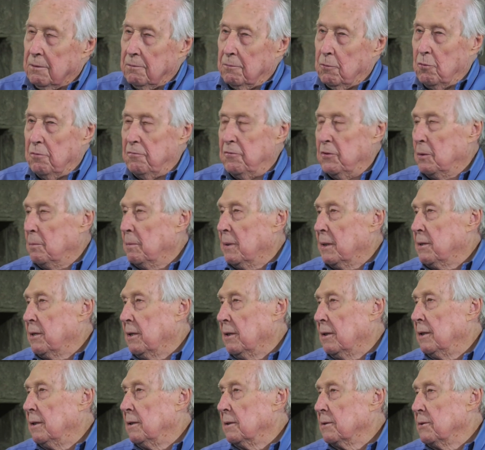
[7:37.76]
roofing
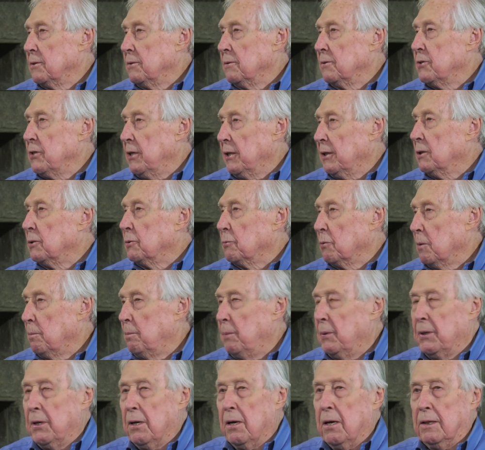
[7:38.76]
materials and shingles were
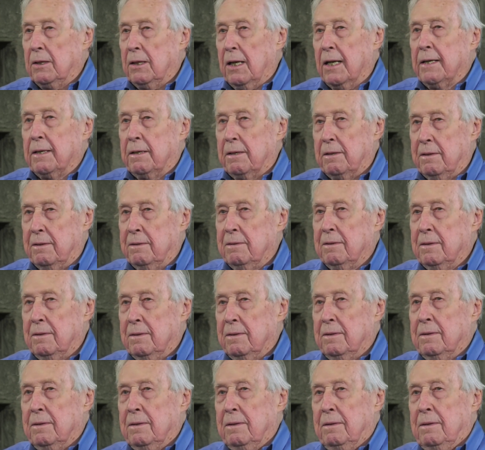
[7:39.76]
put on later.
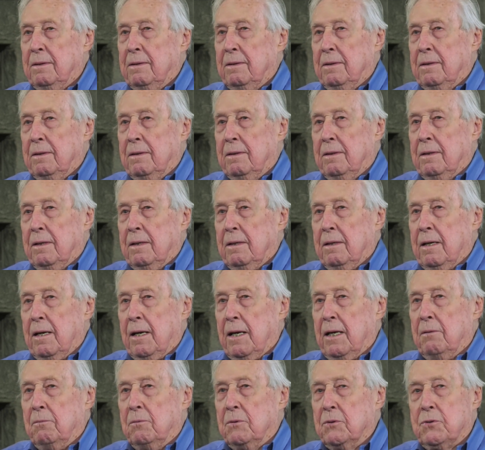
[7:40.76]

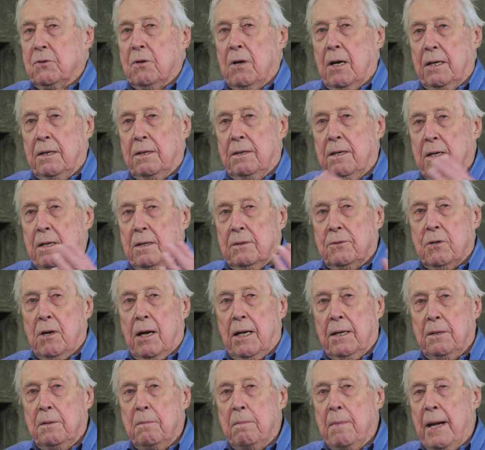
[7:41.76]
And it was tried
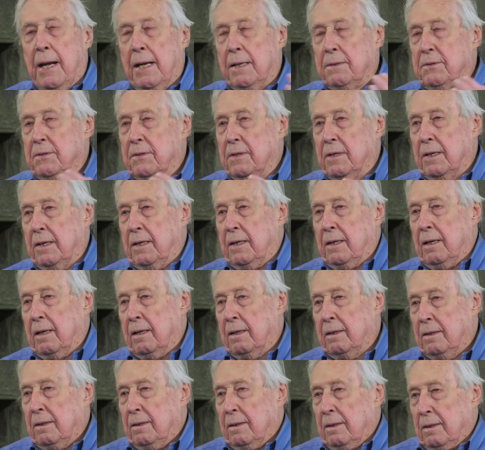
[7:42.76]
to match
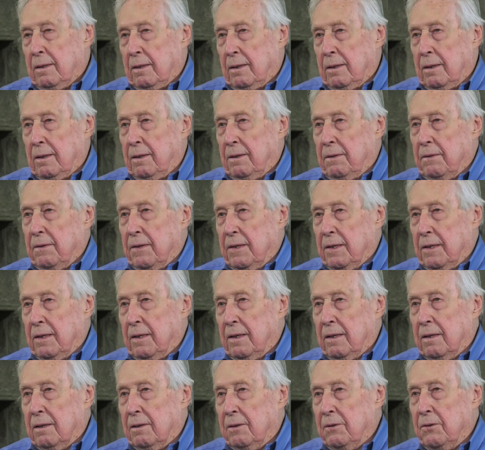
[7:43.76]
the
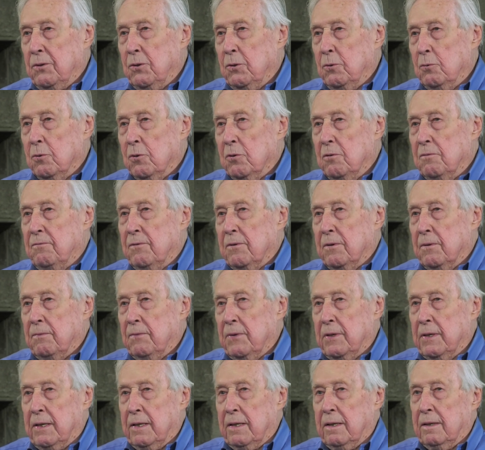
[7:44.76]
new roof
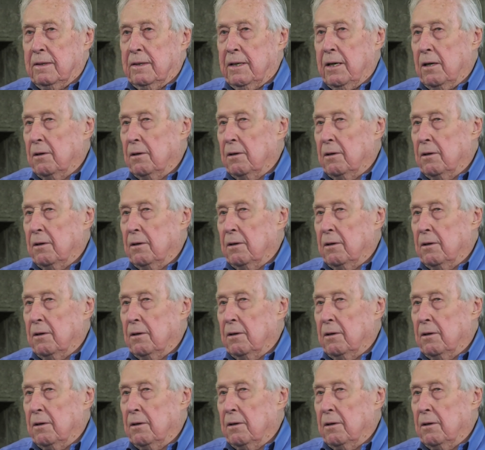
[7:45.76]
of the